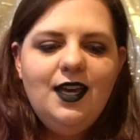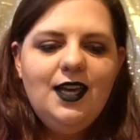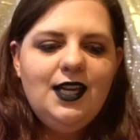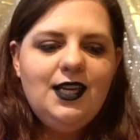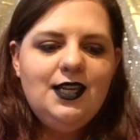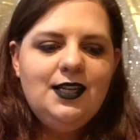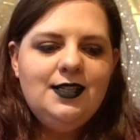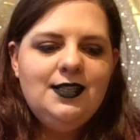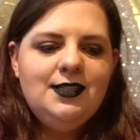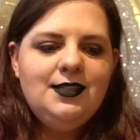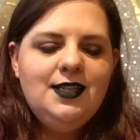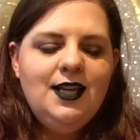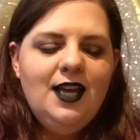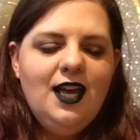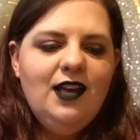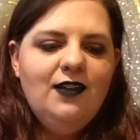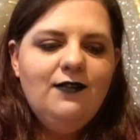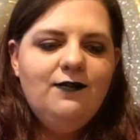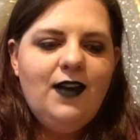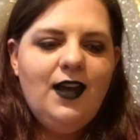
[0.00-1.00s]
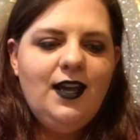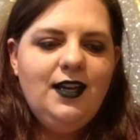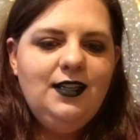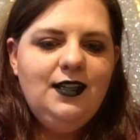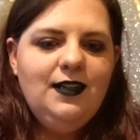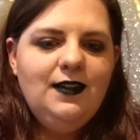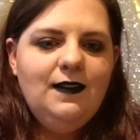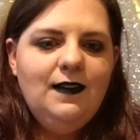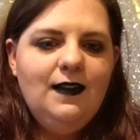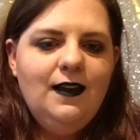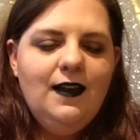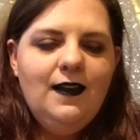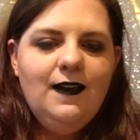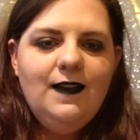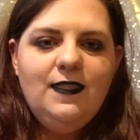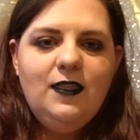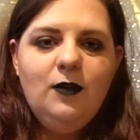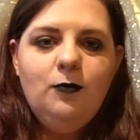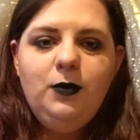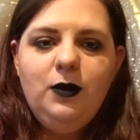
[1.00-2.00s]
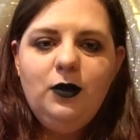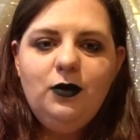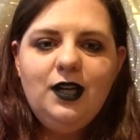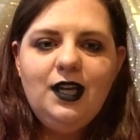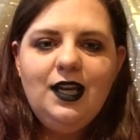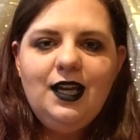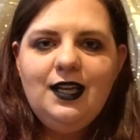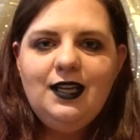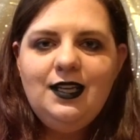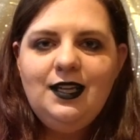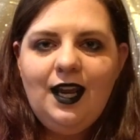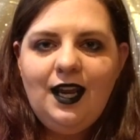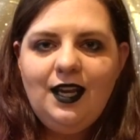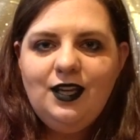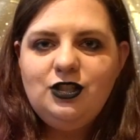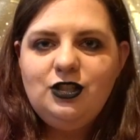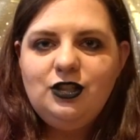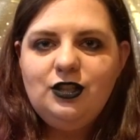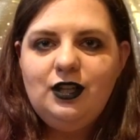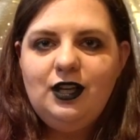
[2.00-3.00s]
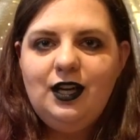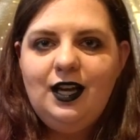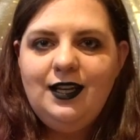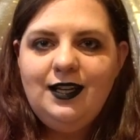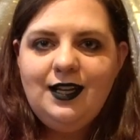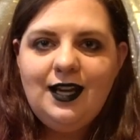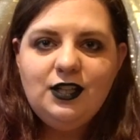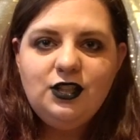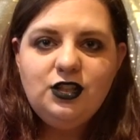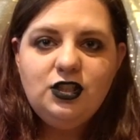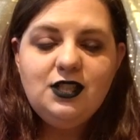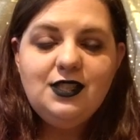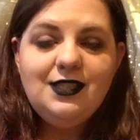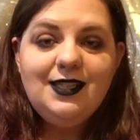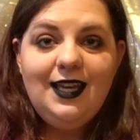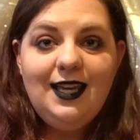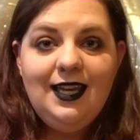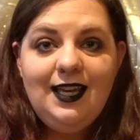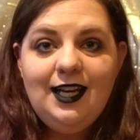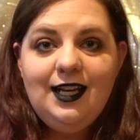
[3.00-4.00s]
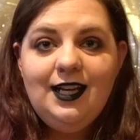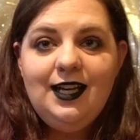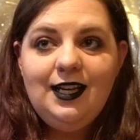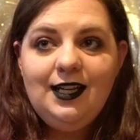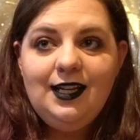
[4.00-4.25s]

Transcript: is finding the beauty in nature and not just in